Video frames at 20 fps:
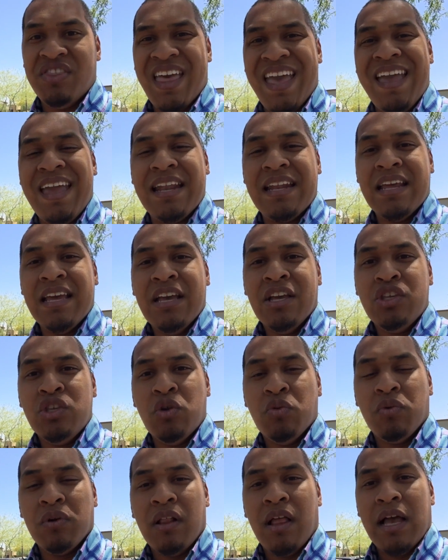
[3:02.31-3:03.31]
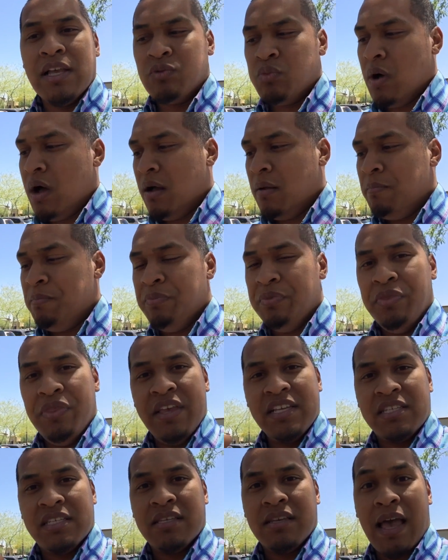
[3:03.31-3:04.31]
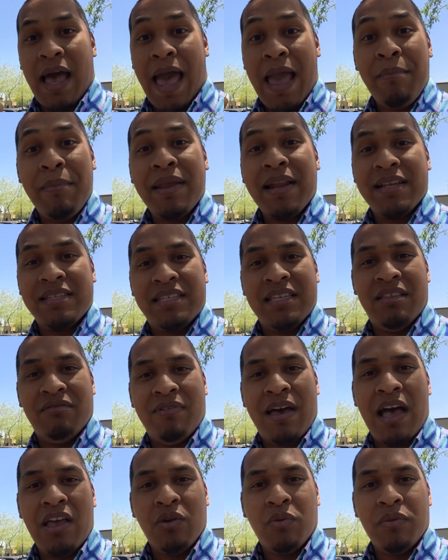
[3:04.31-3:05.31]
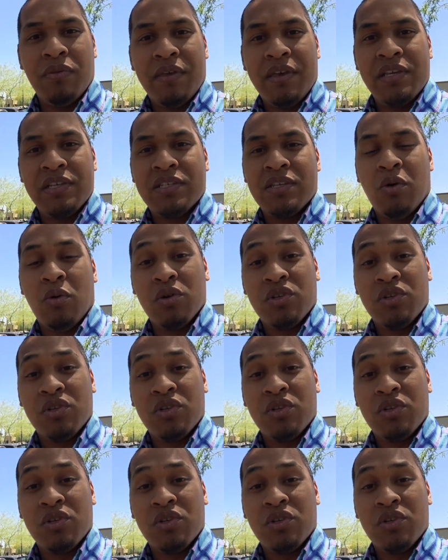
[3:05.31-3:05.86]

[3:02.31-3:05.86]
Then you realize, well, this, I may not see the value in this,